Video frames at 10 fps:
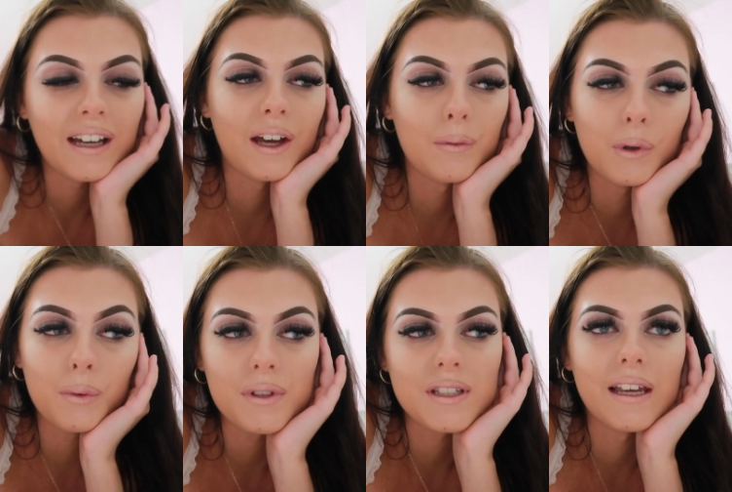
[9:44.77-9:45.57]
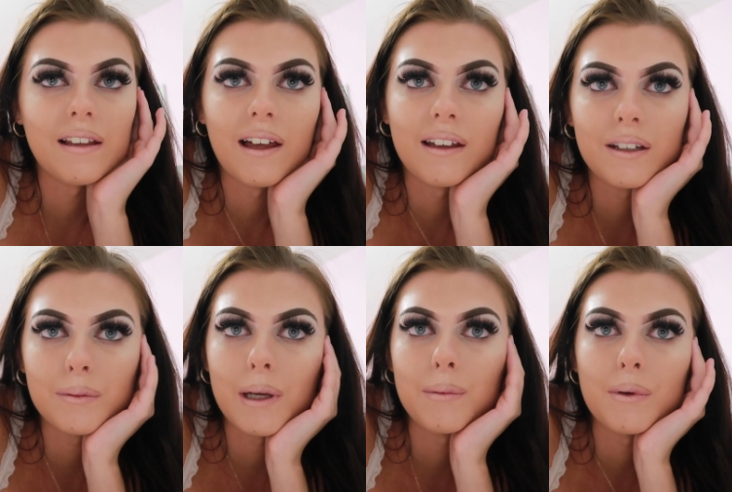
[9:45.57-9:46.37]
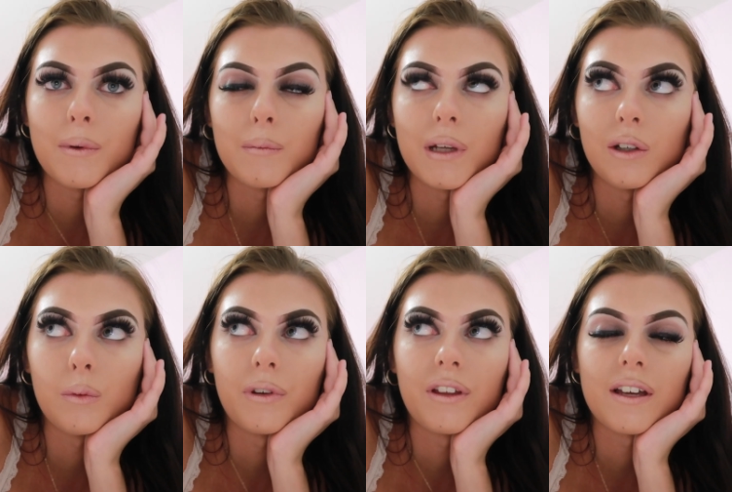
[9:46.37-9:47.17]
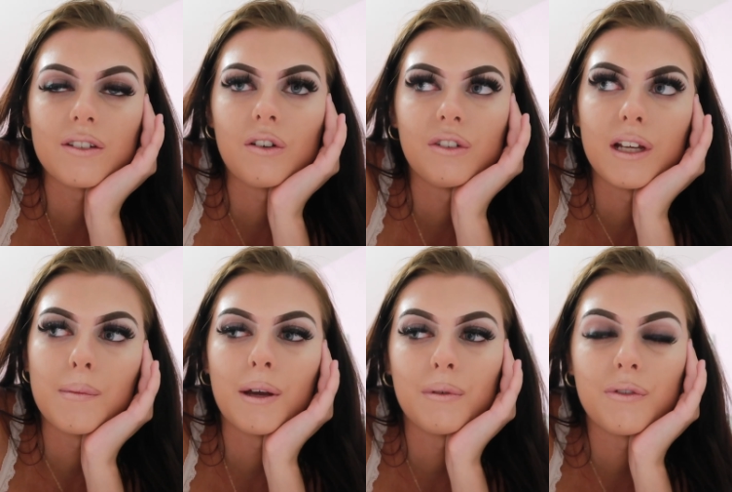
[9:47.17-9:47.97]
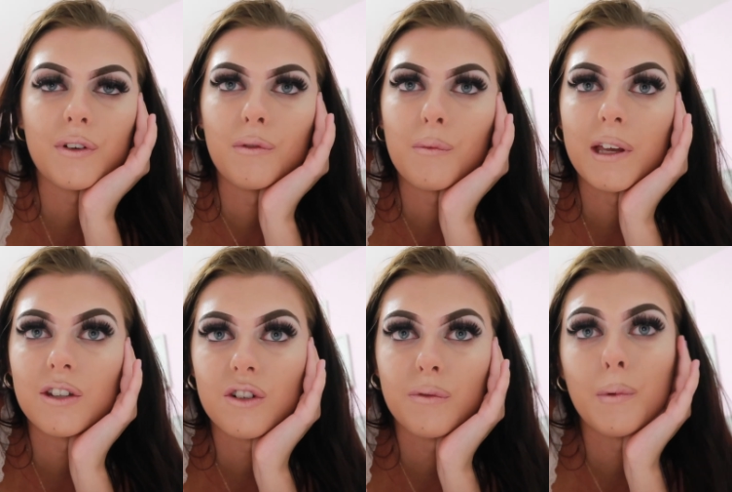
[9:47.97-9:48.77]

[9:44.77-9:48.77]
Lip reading: But we'll see, like, maybe when my little brother gets older, he might want to film with me and stuff.